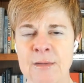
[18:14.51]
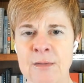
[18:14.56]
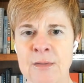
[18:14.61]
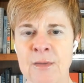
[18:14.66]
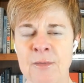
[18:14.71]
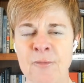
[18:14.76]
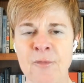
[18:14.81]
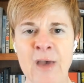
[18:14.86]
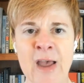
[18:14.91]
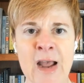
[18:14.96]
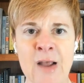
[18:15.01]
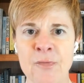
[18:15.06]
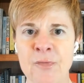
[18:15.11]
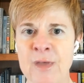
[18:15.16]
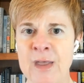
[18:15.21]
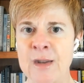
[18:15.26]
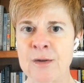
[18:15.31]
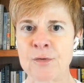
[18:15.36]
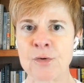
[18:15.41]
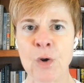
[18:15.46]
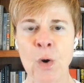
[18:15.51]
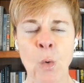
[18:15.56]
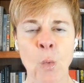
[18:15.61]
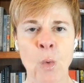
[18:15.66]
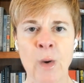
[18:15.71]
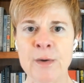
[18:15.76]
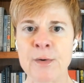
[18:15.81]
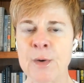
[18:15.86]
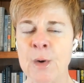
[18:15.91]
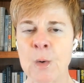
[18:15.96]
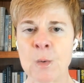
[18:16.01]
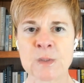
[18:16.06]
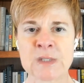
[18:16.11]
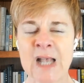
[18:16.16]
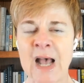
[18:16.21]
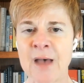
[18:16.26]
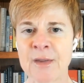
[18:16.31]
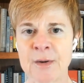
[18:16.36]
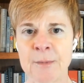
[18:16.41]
the fact that no one knows how